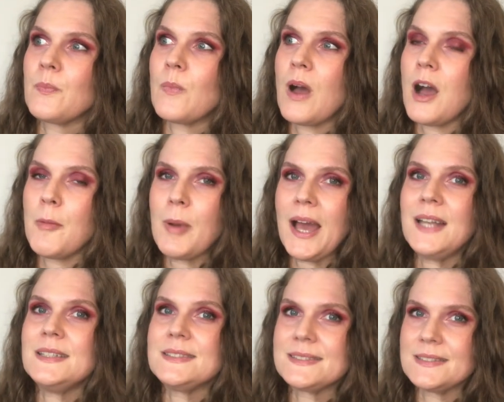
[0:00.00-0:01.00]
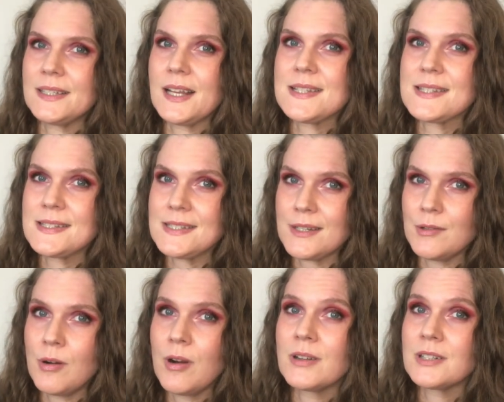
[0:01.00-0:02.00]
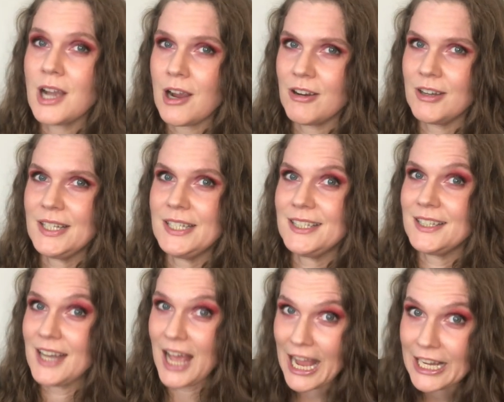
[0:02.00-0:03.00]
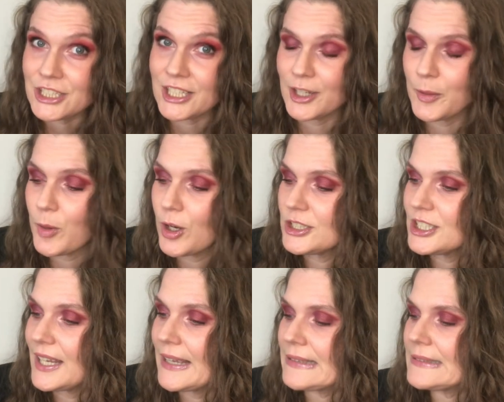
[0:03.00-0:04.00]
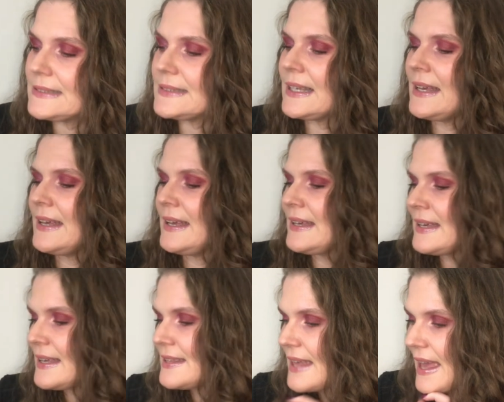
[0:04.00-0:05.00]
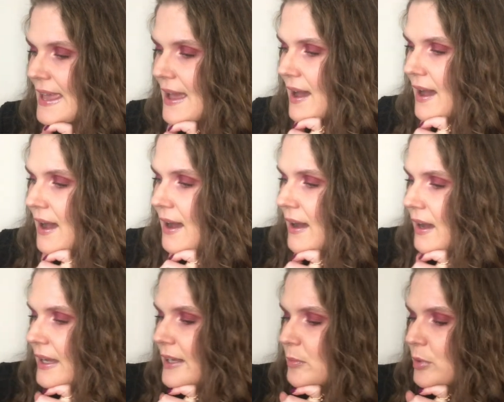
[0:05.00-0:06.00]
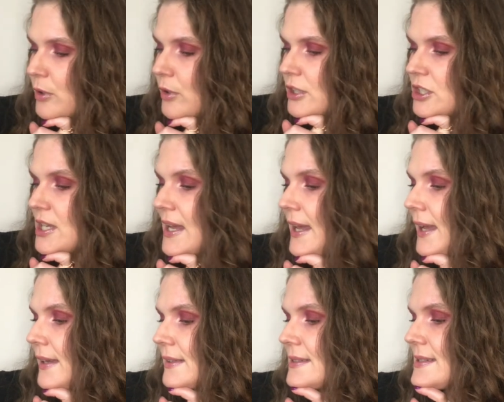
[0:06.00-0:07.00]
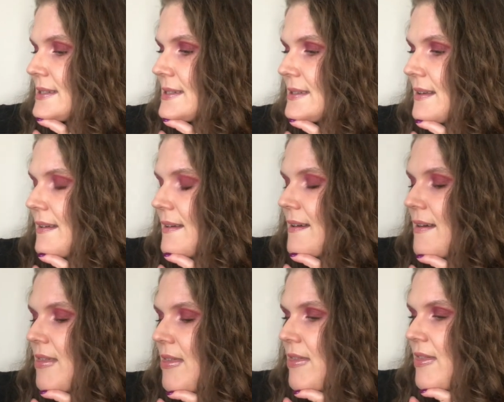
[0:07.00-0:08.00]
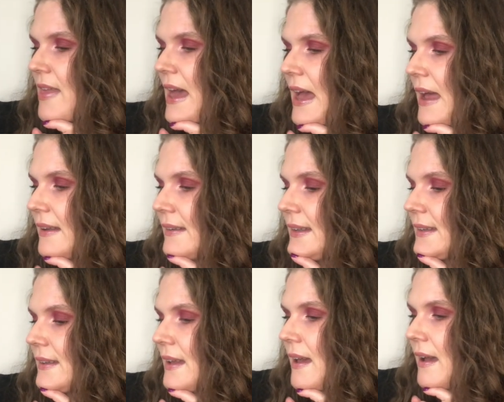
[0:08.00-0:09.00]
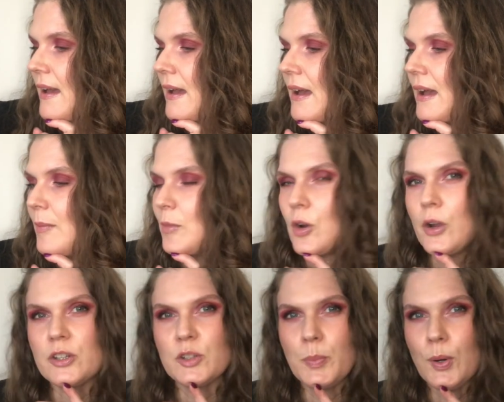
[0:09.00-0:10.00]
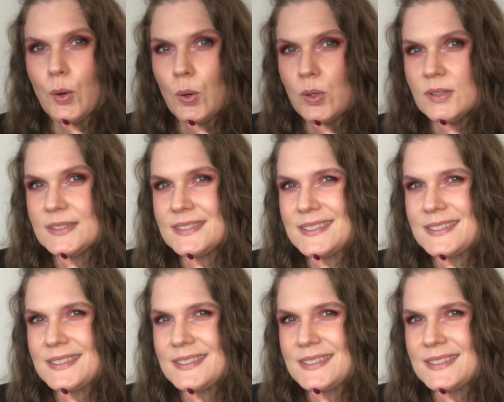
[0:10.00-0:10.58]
are palettes that are still currently in eyeshadow projects. They are in projects that I'm going to pause,